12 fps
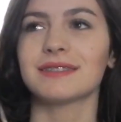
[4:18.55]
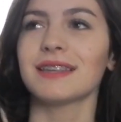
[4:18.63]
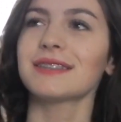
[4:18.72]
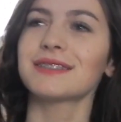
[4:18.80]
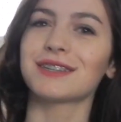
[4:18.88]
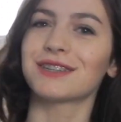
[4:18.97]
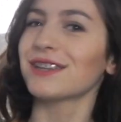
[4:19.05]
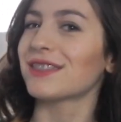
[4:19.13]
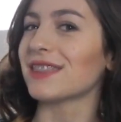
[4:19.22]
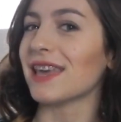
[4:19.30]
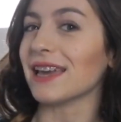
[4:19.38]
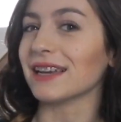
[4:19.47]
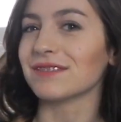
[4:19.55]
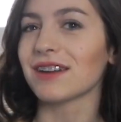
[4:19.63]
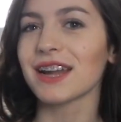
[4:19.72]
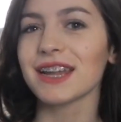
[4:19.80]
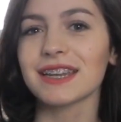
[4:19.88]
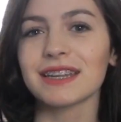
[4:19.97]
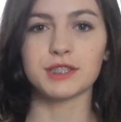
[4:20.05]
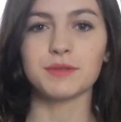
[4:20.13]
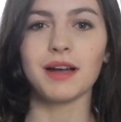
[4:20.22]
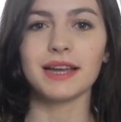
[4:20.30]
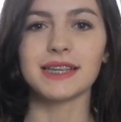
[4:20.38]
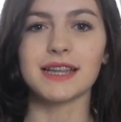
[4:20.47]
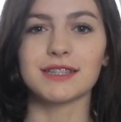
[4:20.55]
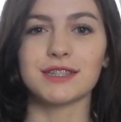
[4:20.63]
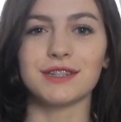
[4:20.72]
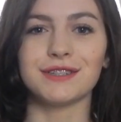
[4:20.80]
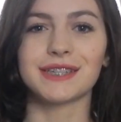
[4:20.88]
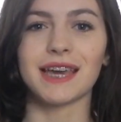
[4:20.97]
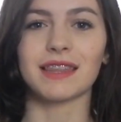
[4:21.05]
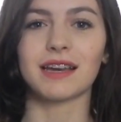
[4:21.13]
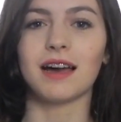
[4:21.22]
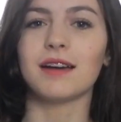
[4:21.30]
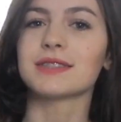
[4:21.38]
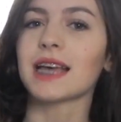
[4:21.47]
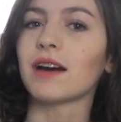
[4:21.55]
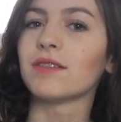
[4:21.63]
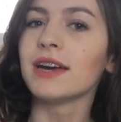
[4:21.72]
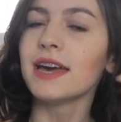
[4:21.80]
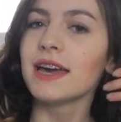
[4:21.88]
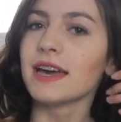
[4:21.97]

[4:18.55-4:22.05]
that's a good thing, right? So what I tend to do to get the curls out